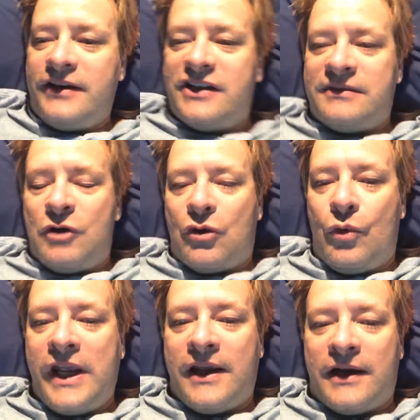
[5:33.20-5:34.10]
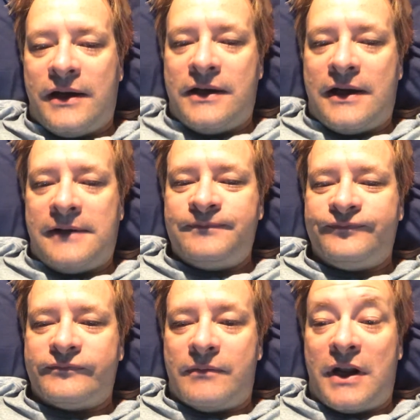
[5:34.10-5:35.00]
I just smoke weed,
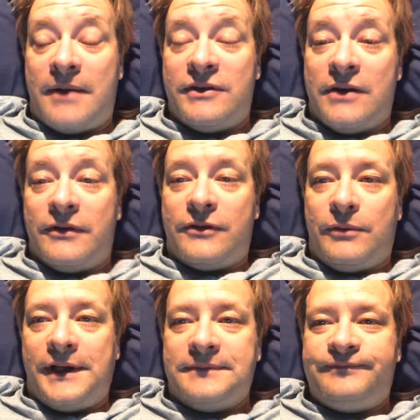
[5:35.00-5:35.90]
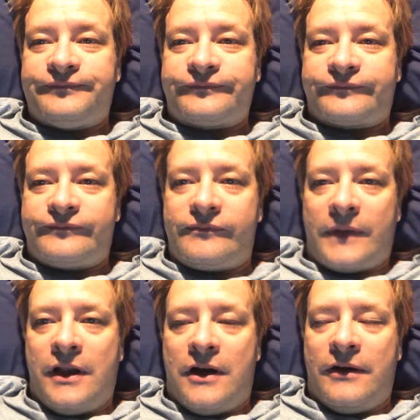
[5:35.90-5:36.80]
and but I'm done with the weed.
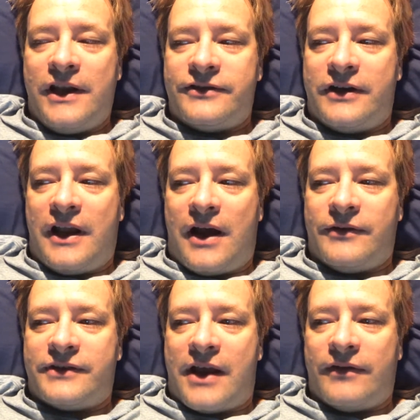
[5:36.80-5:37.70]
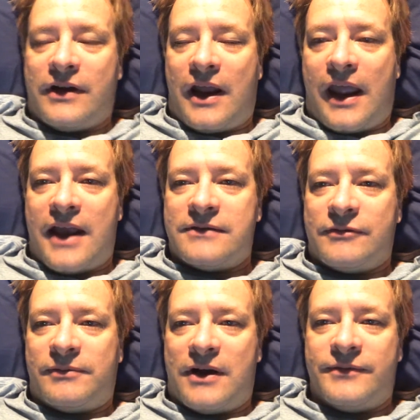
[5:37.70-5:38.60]
You know, yesterday I was having like
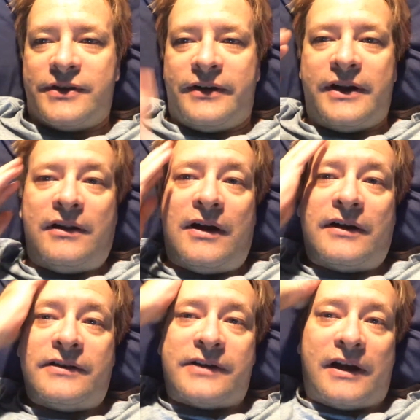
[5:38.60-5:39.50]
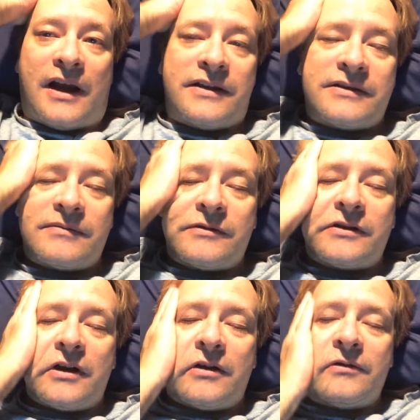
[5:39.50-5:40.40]
asthma problems all day long because I got
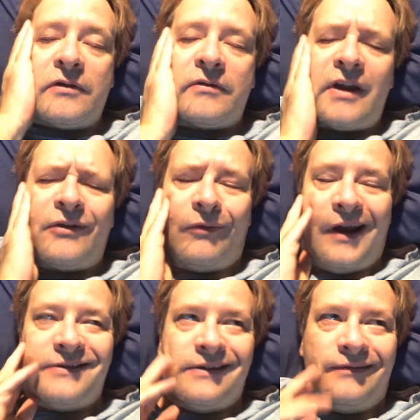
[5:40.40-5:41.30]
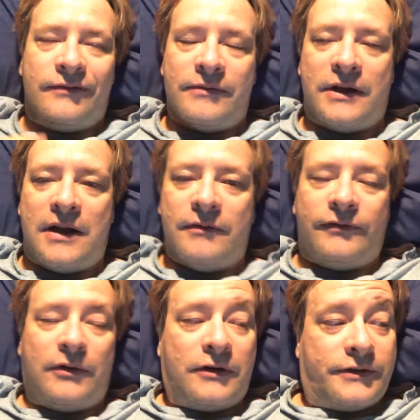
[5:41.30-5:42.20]
stoned with like resin from the night
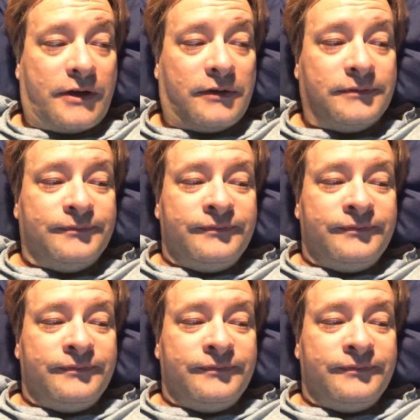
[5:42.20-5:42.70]
before. So,